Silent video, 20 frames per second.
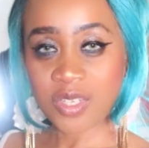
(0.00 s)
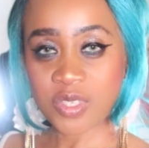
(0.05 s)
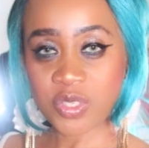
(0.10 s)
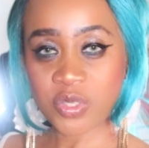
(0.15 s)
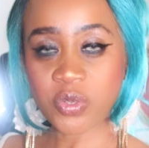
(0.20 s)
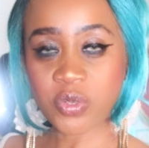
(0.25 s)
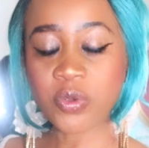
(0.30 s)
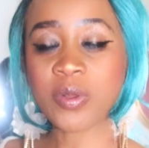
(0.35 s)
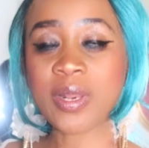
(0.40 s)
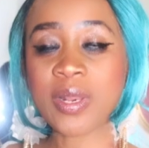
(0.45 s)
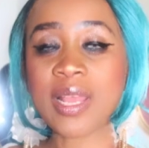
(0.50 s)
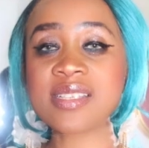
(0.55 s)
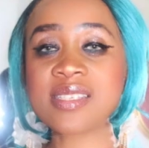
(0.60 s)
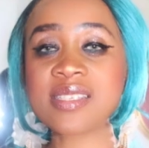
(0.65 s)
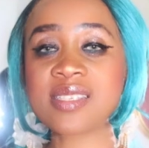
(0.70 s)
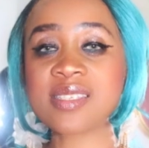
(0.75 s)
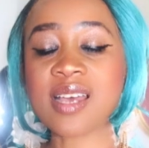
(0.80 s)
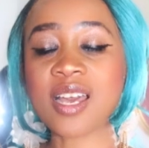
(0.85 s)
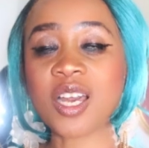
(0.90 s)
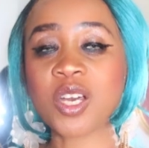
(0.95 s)
So let's
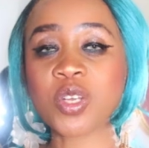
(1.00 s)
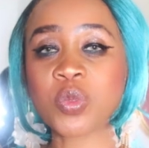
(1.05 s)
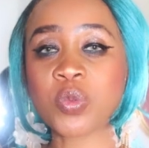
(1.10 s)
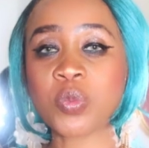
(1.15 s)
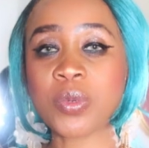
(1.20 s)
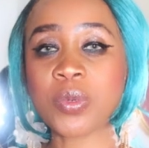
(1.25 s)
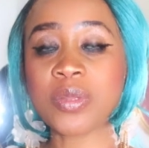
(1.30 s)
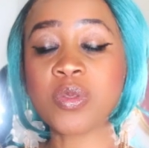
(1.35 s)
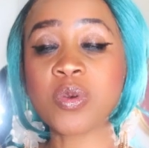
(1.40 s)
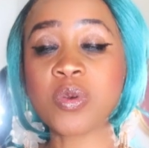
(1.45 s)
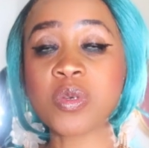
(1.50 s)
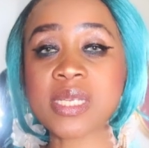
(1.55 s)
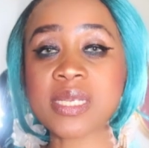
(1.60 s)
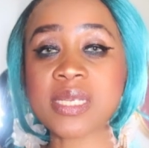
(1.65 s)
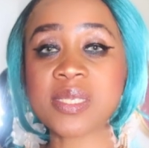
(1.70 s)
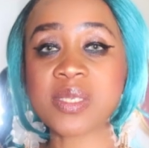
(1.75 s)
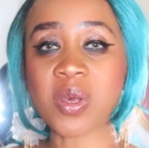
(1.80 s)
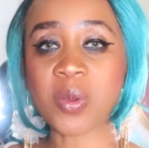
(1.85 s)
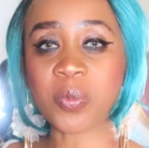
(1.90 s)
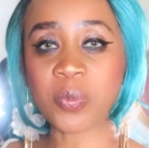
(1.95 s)
start with those
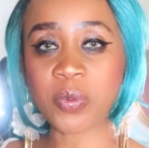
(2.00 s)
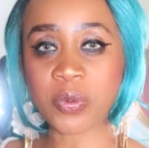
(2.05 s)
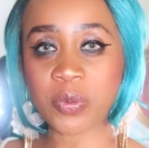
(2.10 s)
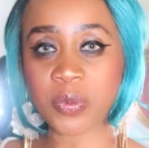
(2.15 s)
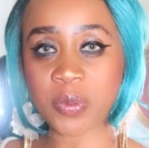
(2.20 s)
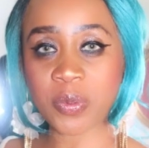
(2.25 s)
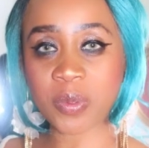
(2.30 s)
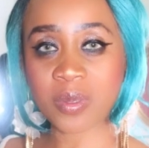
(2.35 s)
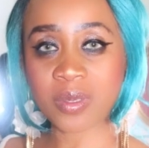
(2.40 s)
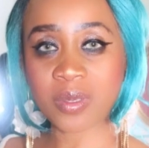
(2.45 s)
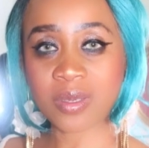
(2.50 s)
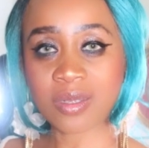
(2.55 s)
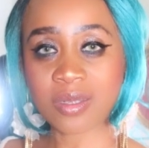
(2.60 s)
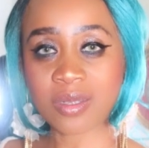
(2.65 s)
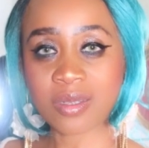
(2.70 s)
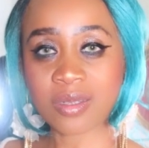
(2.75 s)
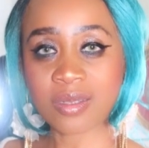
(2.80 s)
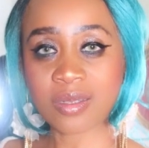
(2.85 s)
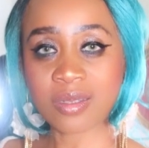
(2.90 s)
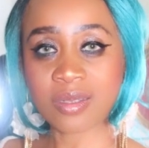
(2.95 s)
examples
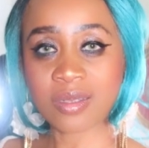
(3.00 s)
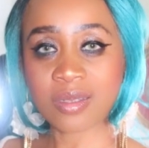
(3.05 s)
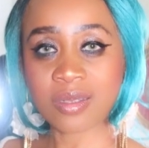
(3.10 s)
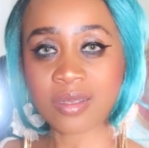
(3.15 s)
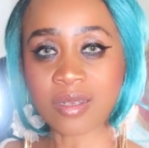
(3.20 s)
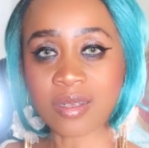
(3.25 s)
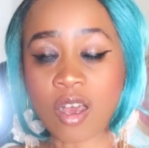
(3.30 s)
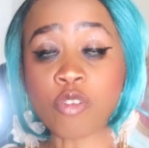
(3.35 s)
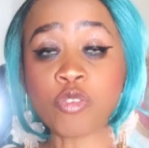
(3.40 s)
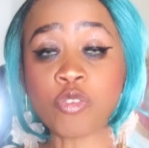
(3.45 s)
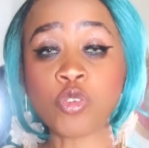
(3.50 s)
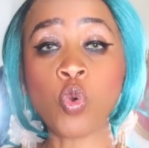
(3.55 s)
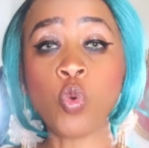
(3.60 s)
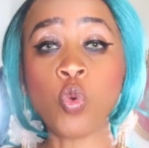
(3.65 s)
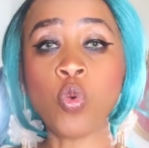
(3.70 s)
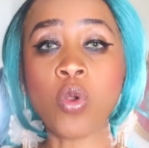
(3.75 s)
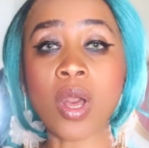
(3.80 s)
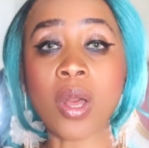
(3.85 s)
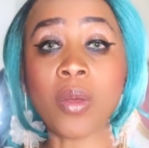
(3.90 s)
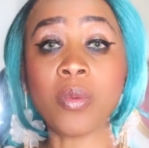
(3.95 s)
of
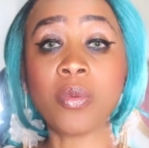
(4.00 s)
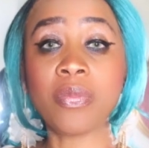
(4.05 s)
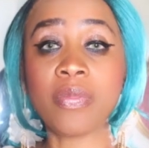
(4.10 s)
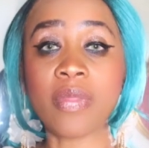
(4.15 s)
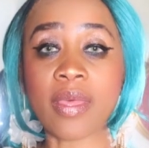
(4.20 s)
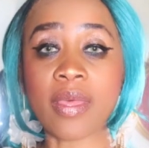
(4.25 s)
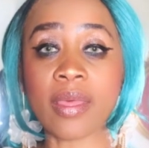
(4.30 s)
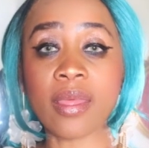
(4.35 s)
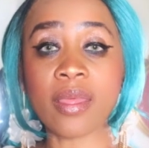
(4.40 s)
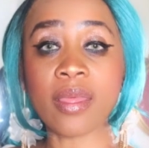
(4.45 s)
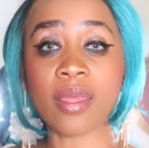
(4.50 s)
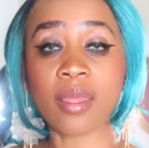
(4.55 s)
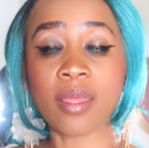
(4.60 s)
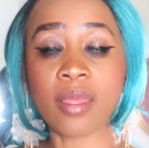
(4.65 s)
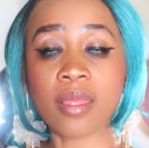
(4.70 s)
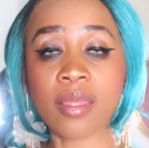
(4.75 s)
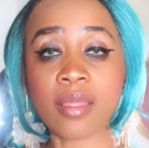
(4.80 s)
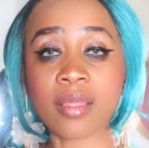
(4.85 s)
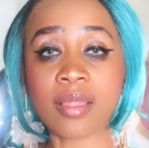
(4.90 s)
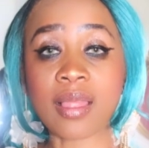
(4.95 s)
who out there
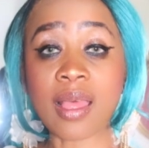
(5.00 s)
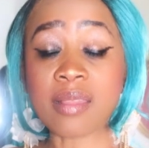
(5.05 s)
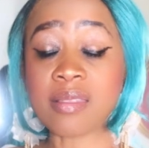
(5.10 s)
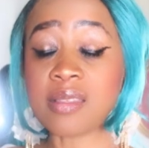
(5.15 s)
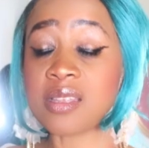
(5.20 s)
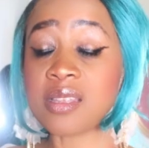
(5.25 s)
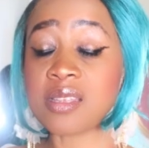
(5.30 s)
got